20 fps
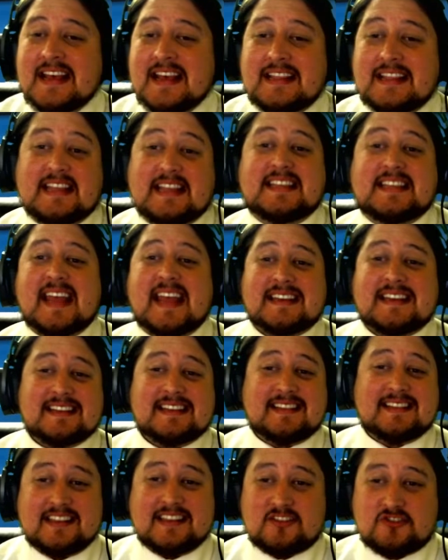They
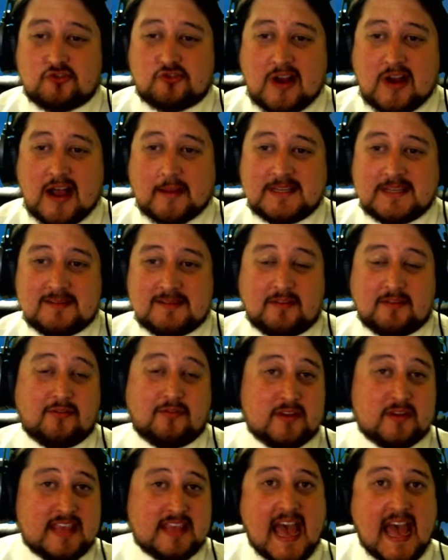technically dropped it
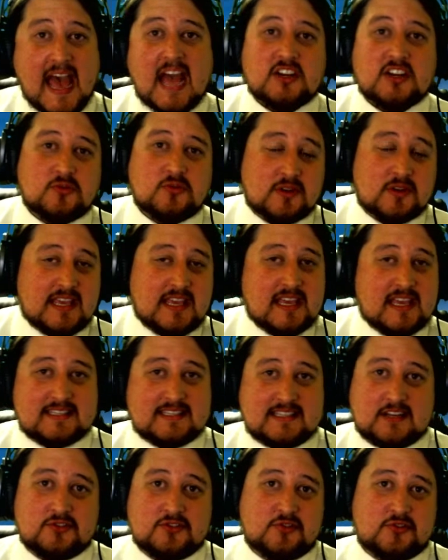before the actual
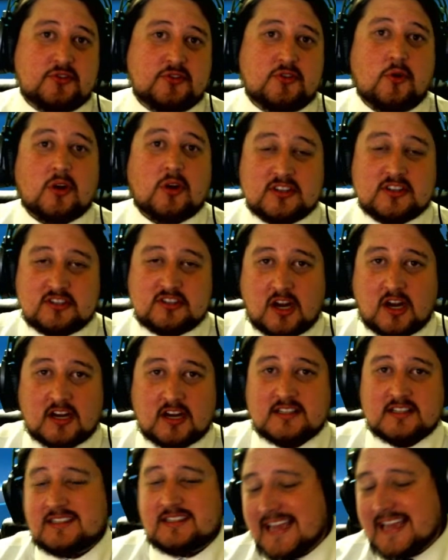ESL New York
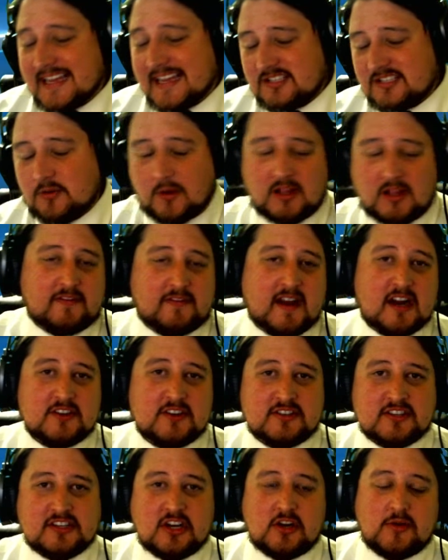starts. Yes,
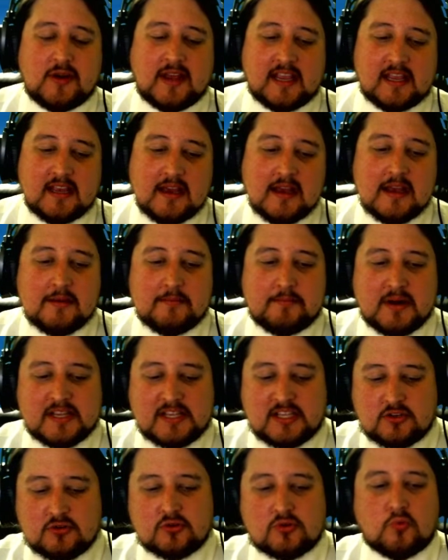qualifiers are going, but
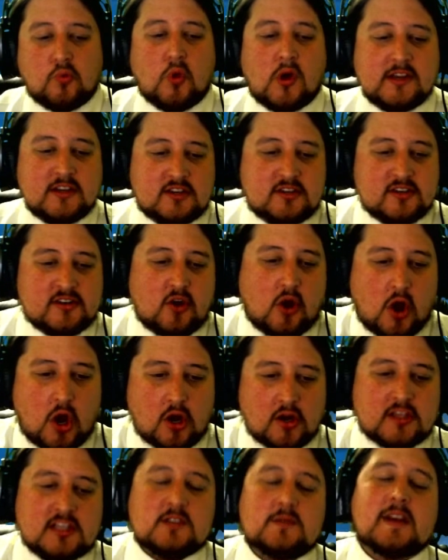one could
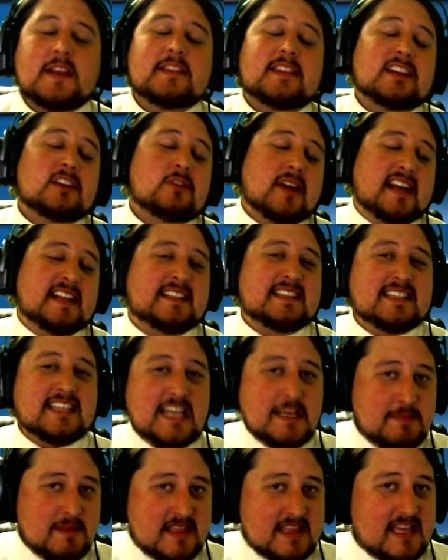argue in the grand
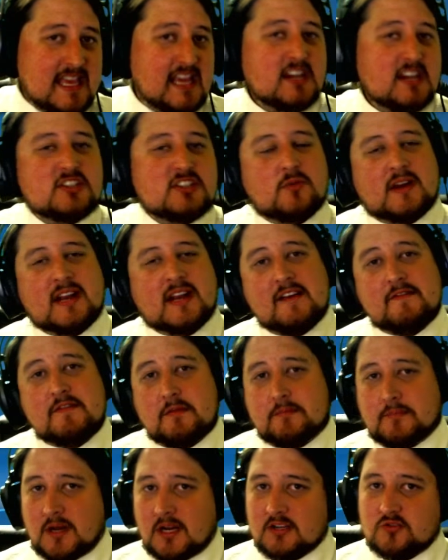scheme of things, you want to have the
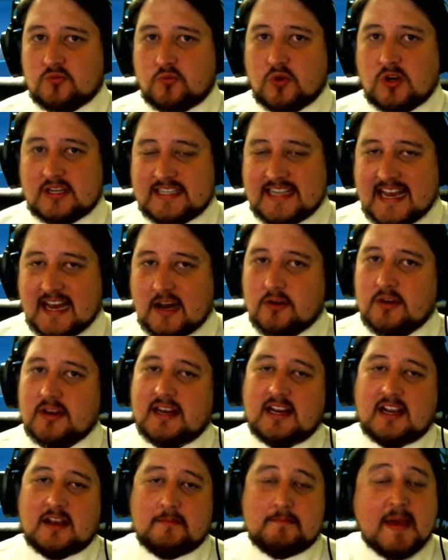bugs worked out in
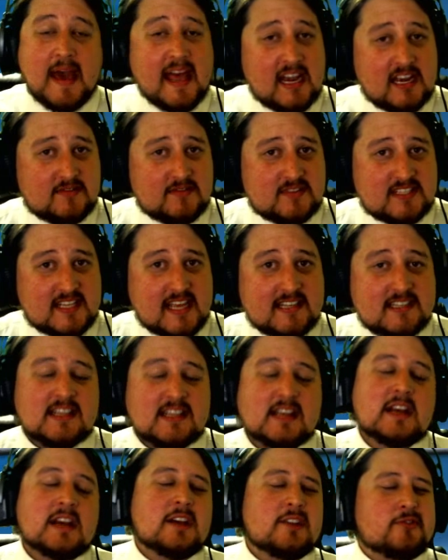a competitive sense
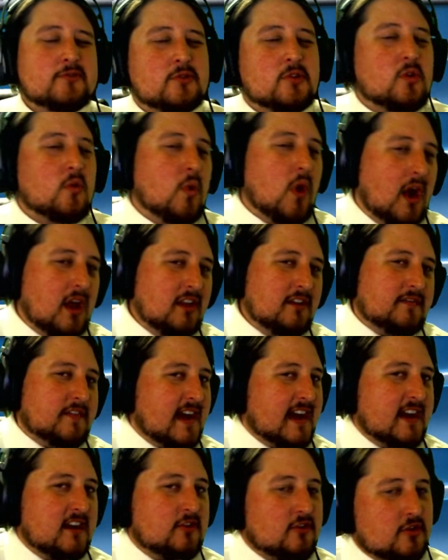through a
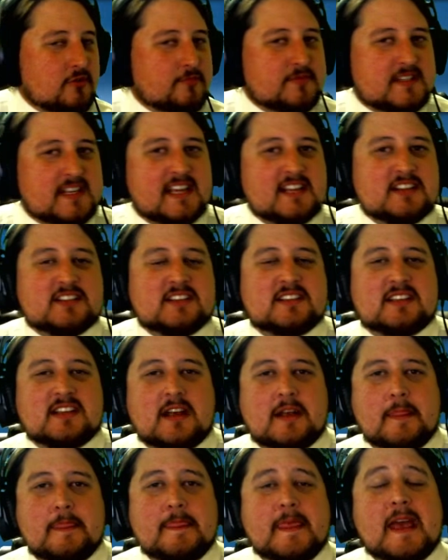qualifier group stages
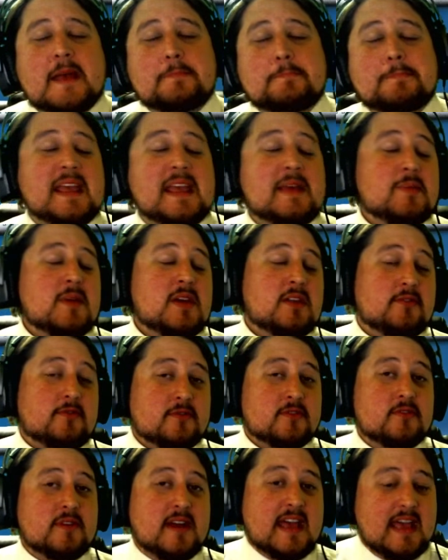than maybe
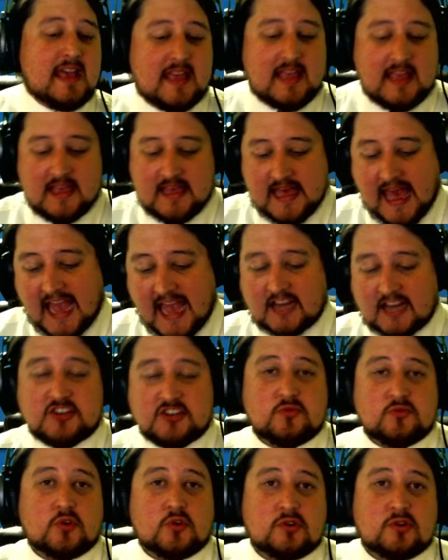through a
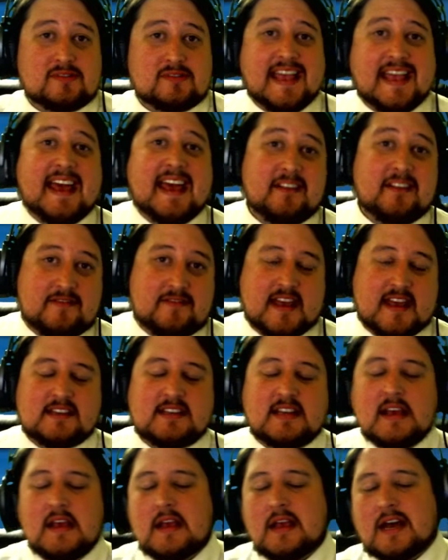actual LAN event.
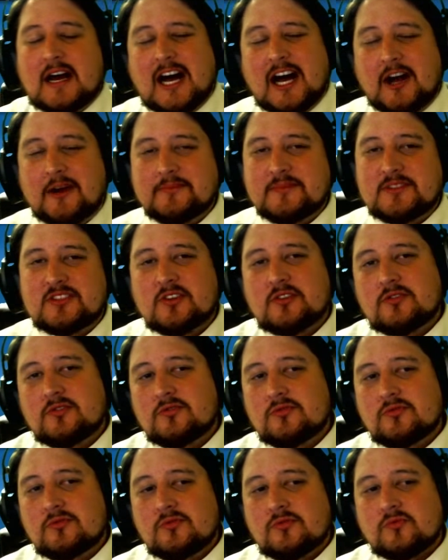
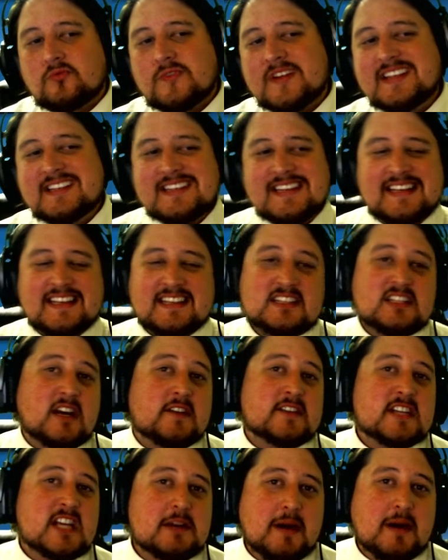So reasoning is tough
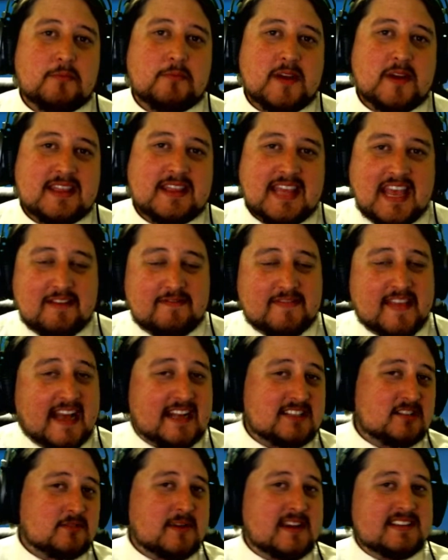to come up with. If
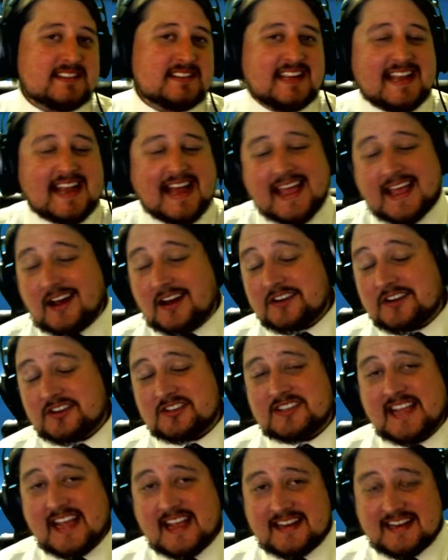that's the reasoning, I
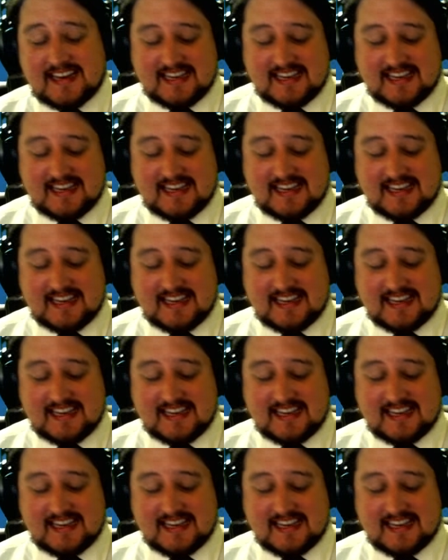understand it.